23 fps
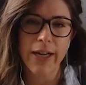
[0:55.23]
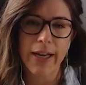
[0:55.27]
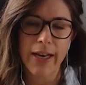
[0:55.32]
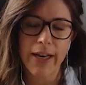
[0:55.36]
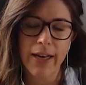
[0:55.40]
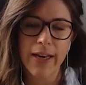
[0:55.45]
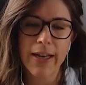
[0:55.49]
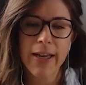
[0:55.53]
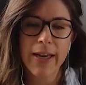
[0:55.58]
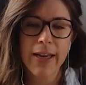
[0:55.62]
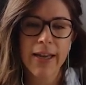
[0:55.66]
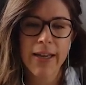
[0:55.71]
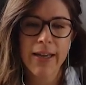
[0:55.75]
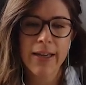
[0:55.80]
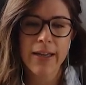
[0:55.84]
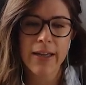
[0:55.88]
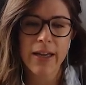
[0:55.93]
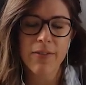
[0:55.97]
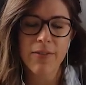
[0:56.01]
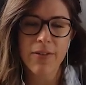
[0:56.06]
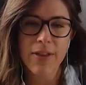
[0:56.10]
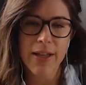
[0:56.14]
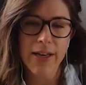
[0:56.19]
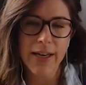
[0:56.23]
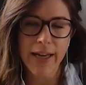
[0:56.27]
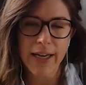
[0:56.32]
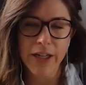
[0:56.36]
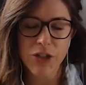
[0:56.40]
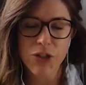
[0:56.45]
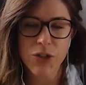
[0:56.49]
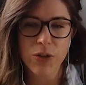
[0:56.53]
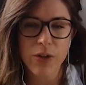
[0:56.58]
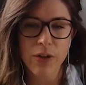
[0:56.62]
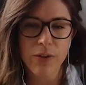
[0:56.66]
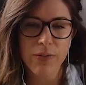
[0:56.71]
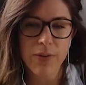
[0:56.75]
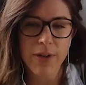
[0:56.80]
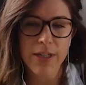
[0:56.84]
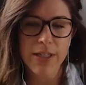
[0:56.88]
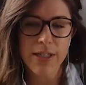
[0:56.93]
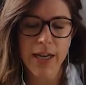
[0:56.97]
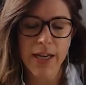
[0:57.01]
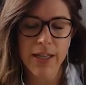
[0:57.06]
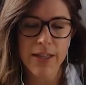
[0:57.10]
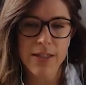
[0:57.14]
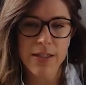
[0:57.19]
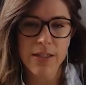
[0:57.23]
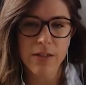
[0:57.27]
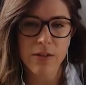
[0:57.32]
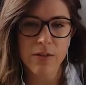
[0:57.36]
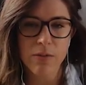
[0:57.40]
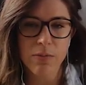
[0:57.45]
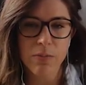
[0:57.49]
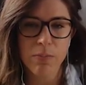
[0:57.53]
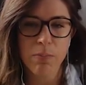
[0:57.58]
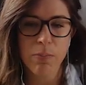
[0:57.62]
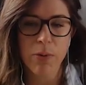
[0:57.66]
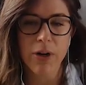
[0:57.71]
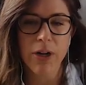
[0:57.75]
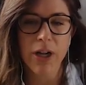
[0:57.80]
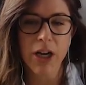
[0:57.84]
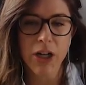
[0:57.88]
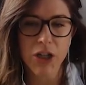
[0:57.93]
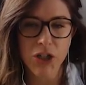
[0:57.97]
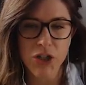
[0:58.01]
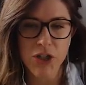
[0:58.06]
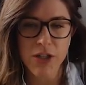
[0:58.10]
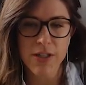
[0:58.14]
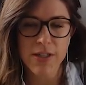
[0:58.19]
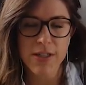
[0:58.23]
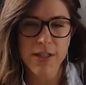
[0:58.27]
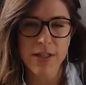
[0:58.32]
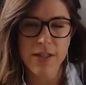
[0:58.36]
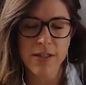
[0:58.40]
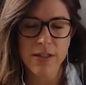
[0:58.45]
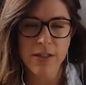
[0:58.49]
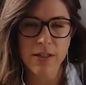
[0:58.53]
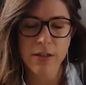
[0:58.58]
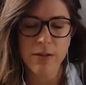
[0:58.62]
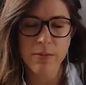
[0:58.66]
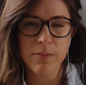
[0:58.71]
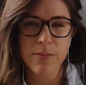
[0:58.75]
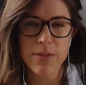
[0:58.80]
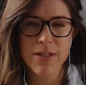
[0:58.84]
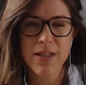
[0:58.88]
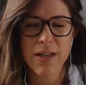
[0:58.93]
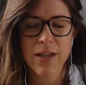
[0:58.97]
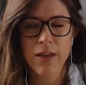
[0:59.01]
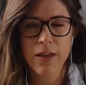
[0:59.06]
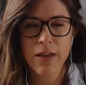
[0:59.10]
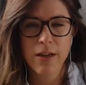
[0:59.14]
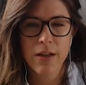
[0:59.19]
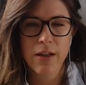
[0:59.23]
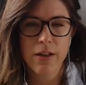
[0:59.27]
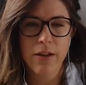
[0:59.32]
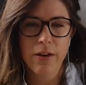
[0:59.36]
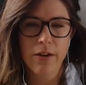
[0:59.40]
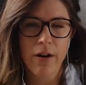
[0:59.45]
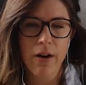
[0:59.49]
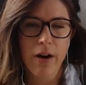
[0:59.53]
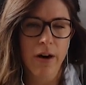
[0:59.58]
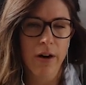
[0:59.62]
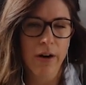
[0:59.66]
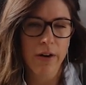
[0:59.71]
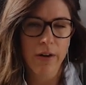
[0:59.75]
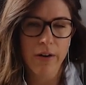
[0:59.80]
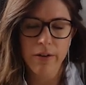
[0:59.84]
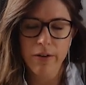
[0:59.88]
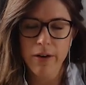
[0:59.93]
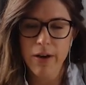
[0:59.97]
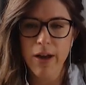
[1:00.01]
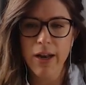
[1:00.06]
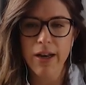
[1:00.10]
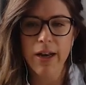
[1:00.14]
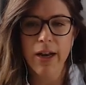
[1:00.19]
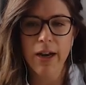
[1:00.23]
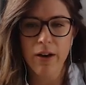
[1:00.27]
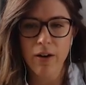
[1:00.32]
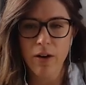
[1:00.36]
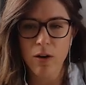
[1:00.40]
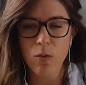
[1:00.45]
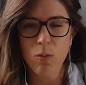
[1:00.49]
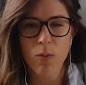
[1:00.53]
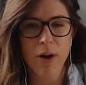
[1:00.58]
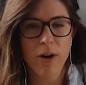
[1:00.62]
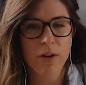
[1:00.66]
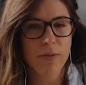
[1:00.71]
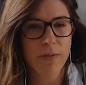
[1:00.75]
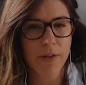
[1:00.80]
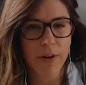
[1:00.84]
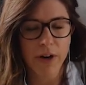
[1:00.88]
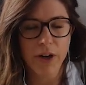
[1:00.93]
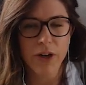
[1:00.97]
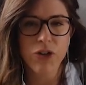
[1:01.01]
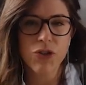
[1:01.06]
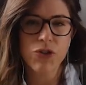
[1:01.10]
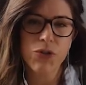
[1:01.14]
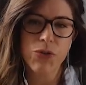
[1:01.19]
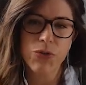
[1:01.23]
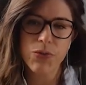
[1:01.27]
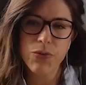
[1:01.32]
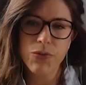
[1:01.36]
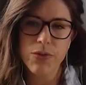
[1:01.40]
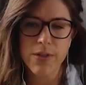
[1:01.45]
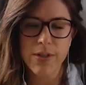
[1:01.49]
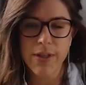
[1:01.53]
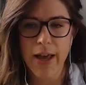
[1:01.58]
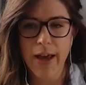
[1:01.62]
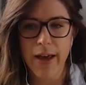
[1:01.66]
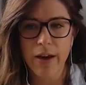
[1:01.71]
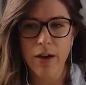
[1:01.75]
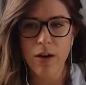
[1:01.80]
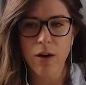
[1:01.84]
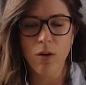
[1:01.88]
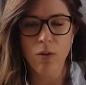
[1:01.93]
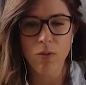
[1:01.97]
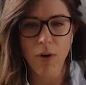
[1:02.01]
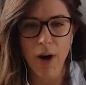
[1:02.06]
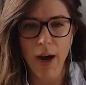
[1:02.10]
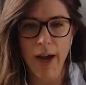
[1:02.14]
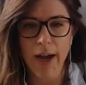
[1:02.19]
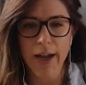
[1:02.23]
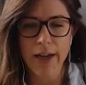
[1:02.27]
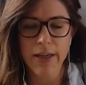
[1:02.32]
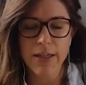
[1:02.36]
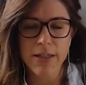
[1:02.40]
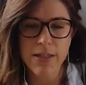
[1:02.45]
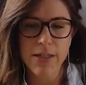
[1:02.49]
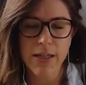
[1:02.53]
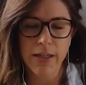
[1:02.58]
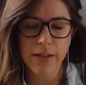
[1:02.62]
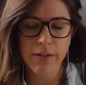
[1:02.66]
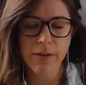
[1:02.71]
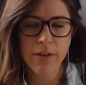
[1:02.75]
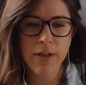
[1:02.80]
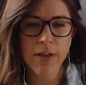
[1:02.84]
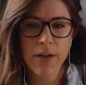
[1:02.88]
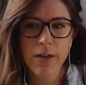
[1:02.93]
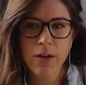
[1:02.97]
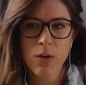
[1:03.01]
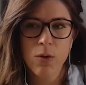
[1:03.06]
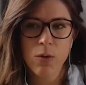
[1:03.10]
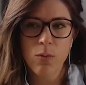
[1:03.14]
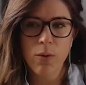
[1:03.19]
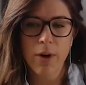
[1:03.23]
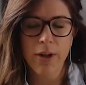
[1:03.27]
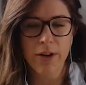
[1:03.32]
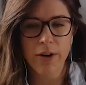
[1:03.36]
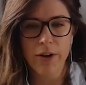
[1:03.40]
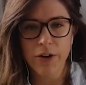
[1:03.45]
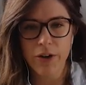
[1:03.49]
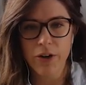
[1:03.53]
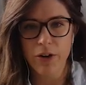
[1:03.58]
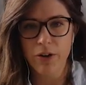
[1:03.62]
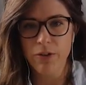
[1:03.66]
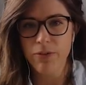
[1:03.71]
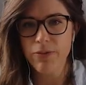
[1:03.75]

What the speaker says: And given the nature of intensive production systems, there are inherent welfare issues that arise. And whether you're a